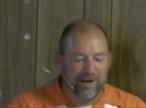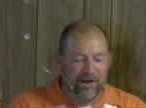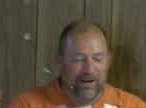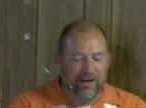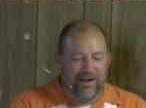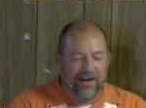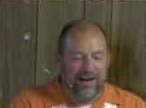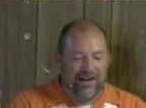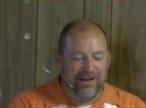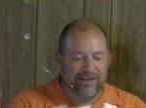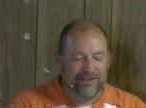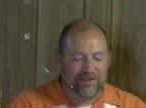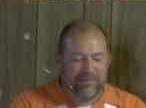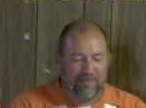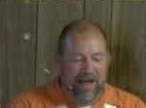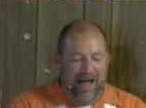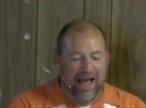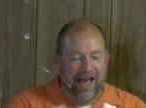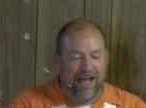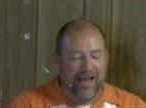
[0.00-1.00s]
to be looking at are
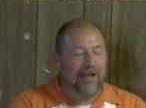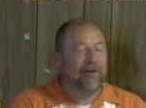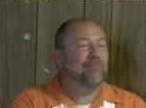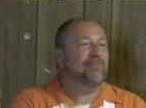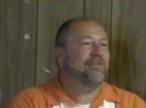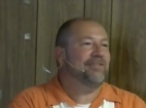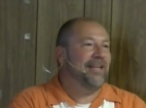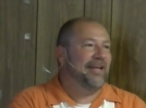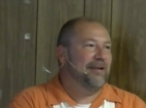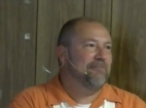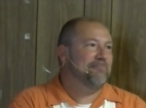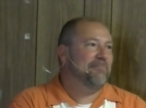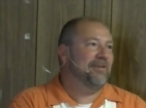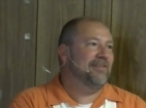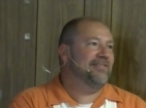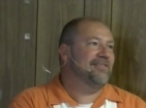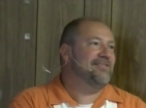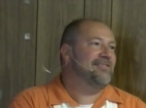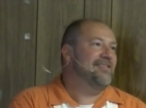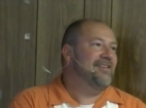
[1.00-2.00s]
some I am
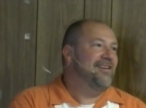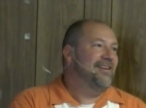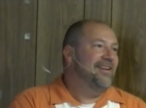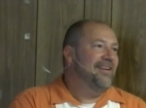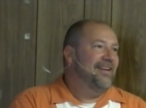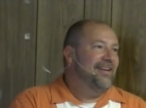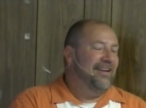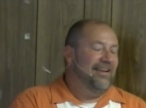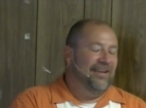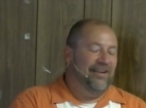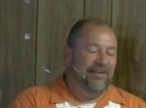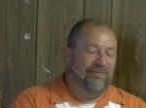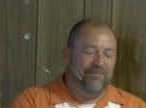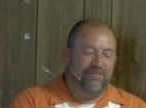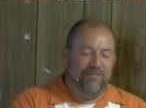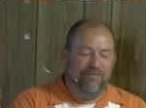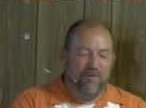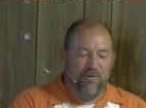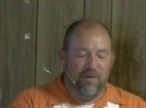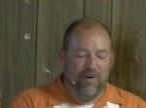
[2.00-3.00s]
statements.
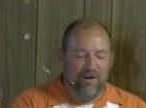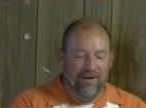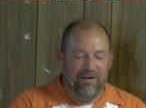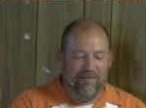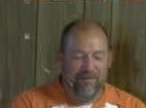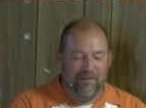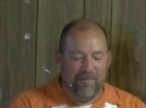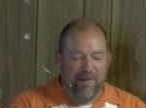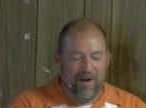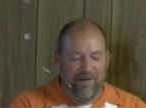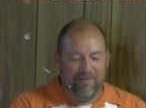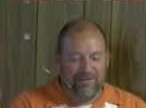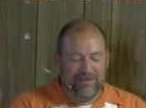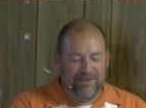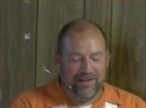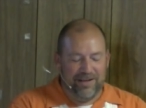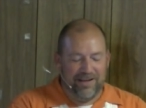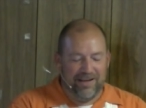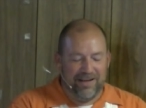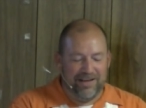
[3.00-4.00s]
Four of them,
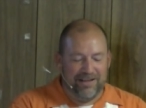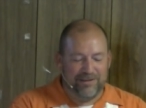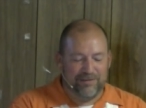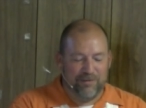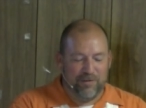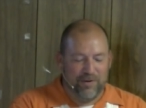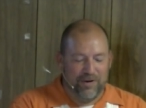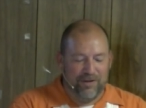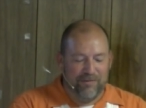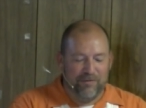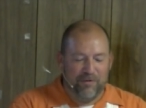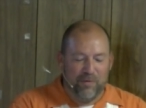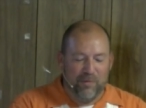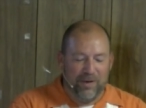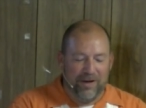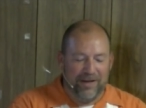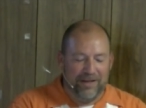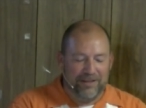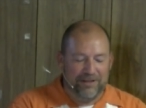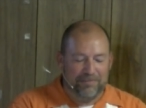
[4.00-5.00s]
obviously, I guess 4 different
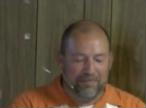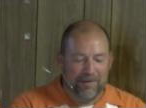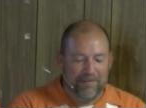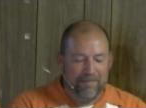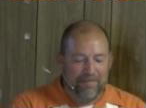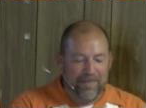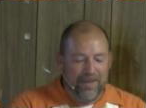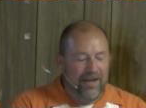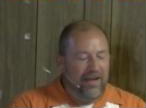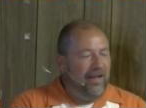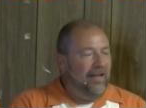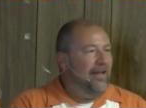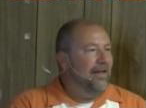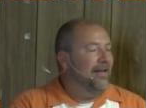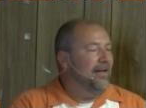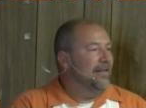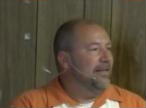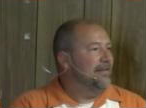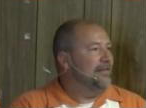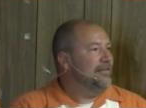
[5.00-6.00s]
weeks.
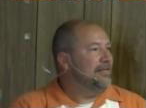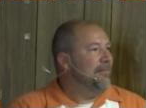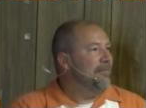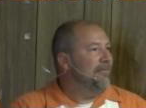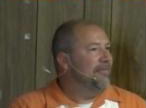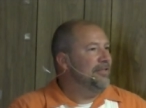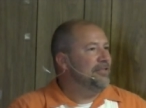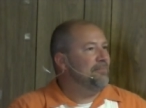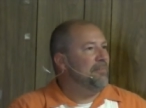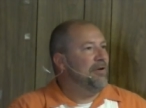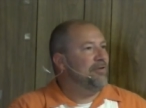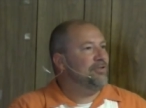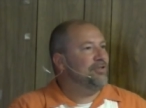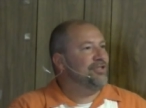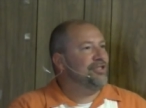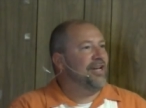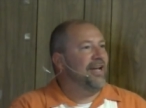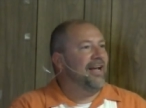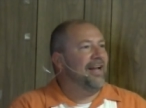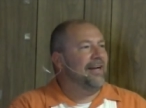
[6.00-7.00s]
But some of his most
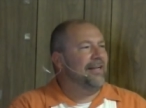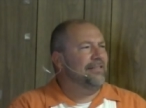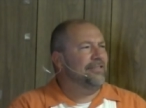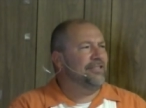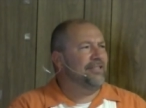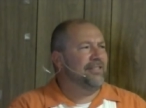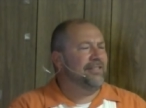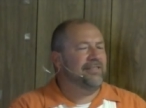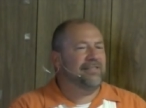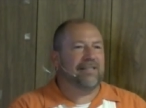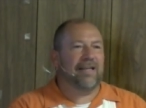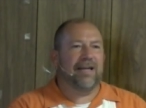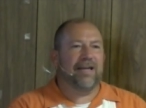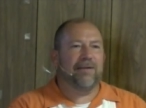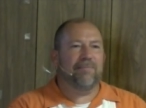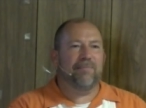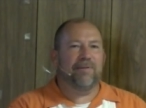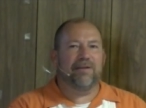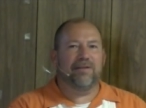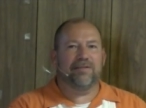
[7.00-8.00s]
challenging
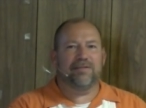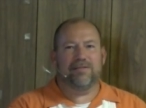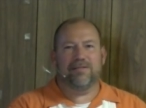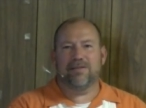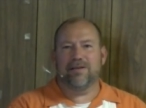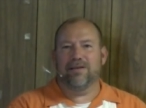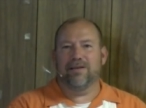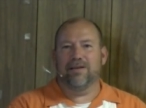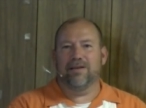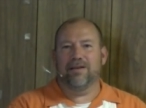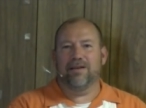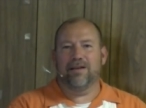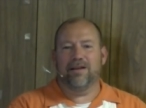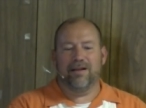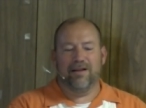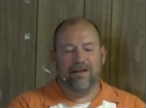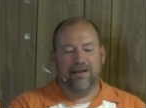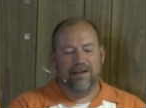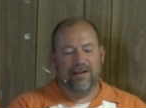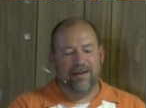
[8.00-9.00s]
statements
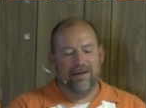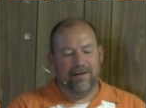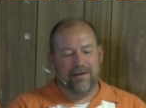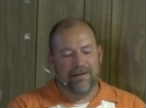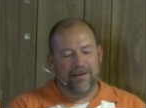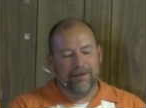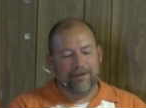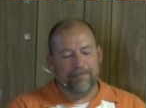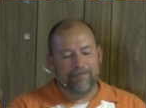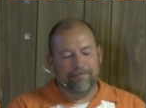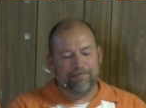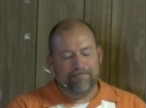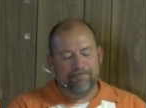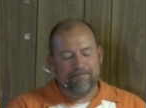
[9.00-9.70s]
and